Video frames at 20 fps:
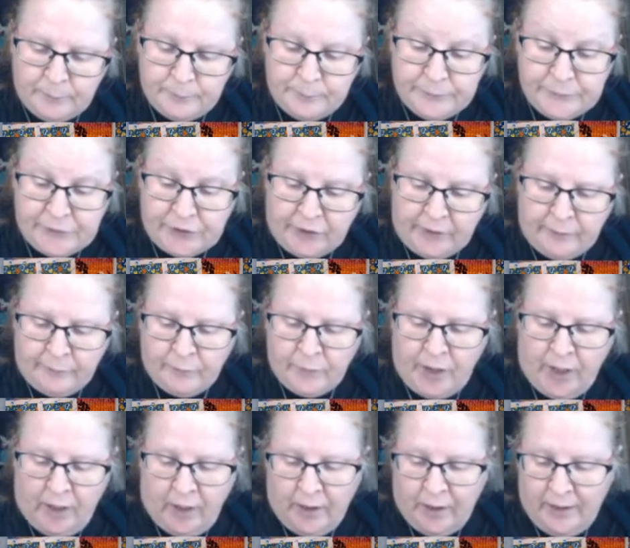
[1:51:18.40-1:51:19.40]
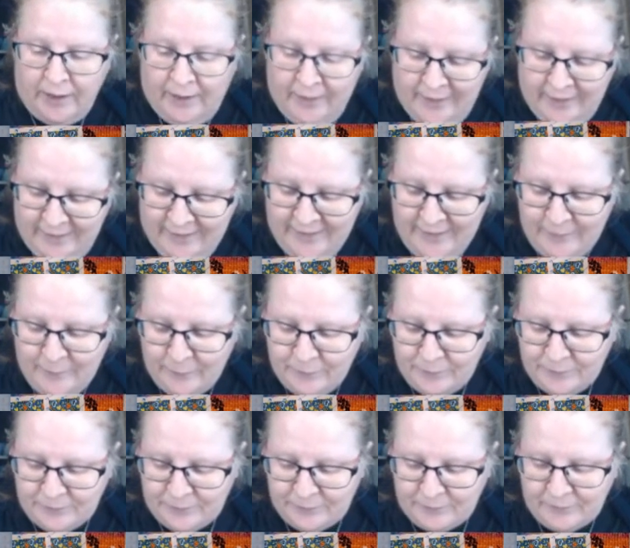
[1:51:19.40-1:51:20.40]
Sorry. Who
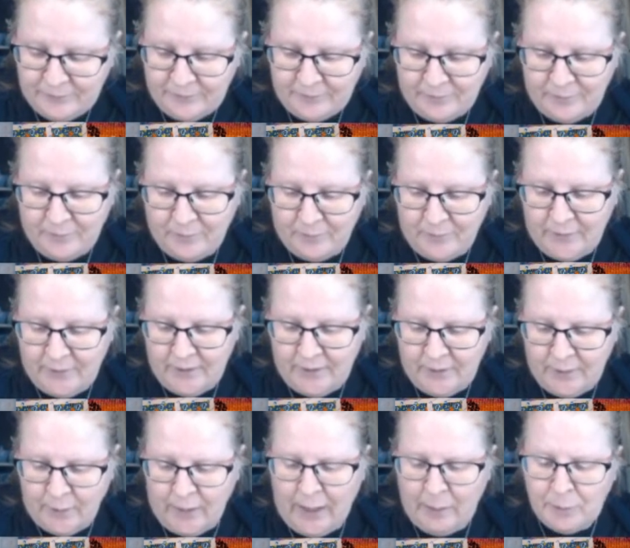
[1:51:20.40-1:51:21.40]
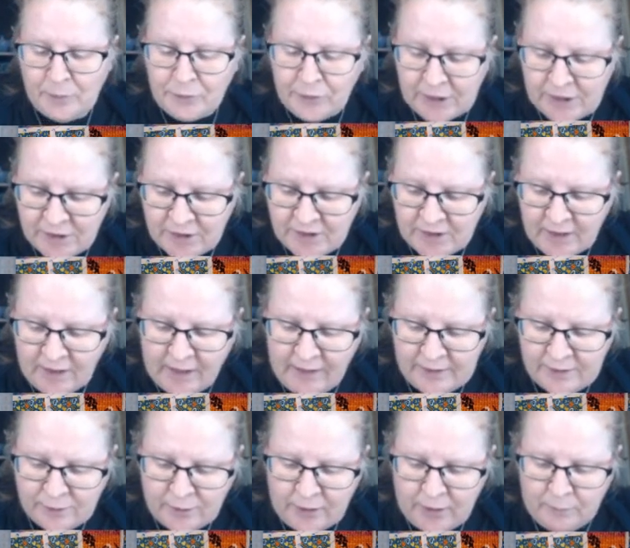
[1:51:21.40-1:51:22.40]
said ice cream? No, apple fritters and ice
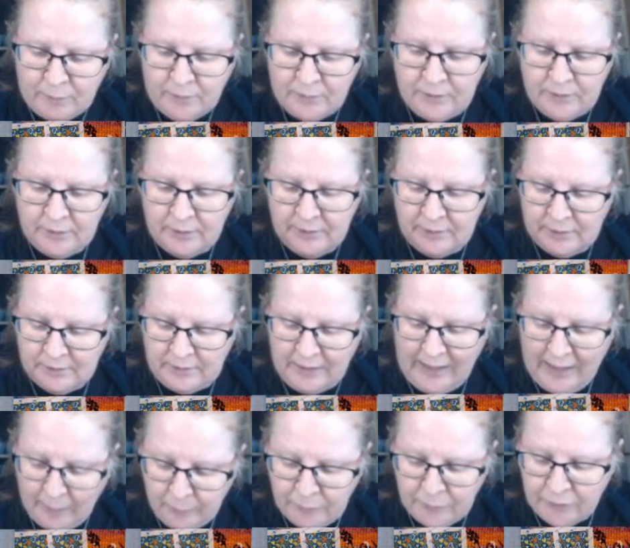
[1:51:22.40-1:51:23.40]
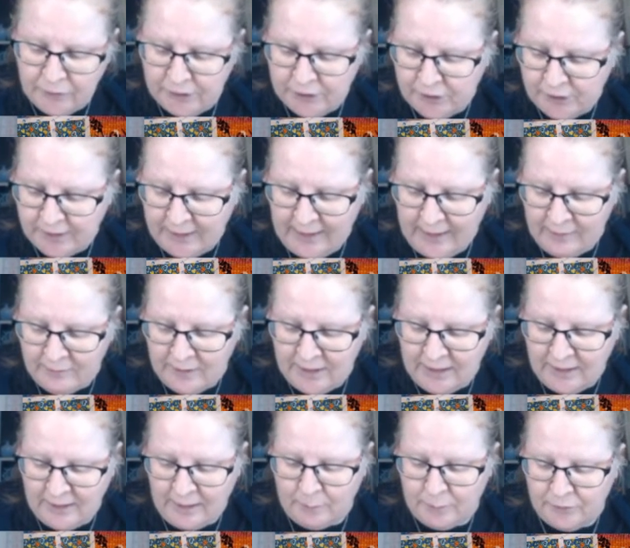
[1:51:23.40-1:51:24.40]
cream. Apple fritters. I haven't had
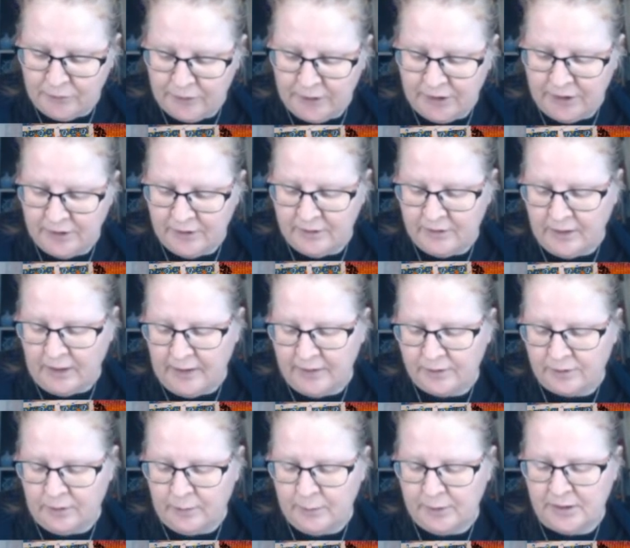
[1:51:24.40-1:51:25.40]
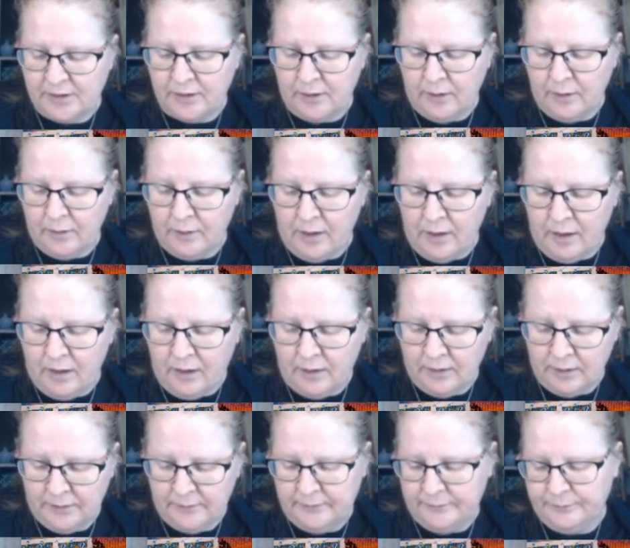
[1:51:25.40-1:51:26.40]
apple fritters and ice cream in so
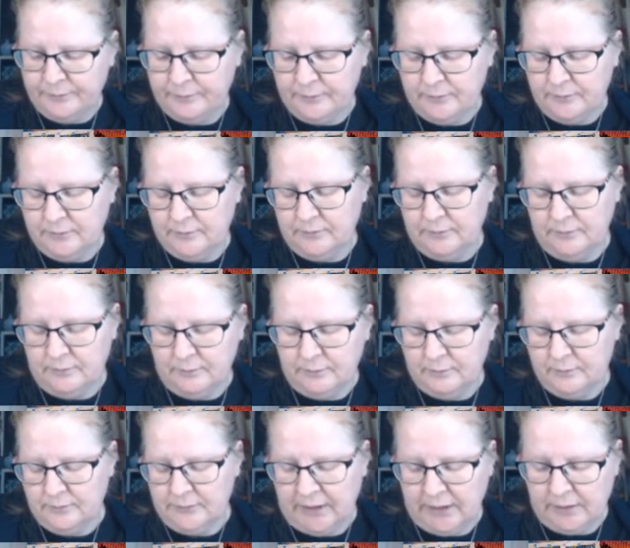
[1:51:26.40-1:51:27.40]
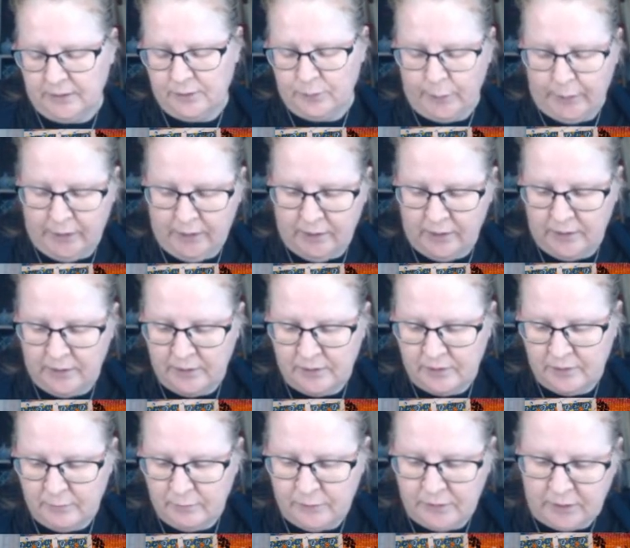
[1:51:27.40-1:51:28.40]
long. Like 20 years,
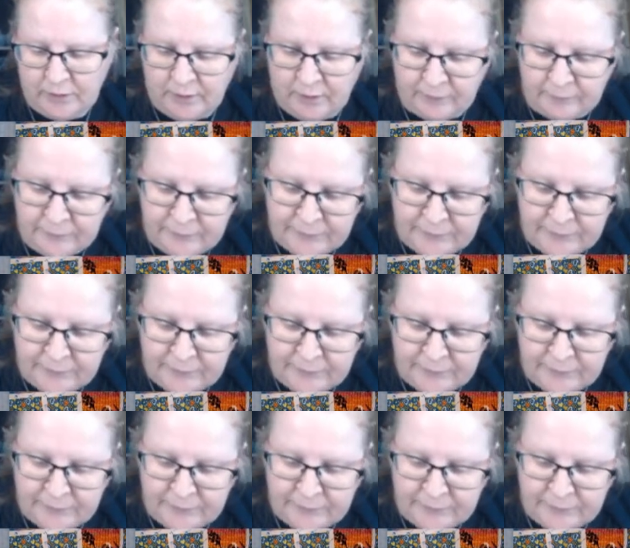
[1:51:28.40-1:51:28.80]
so long.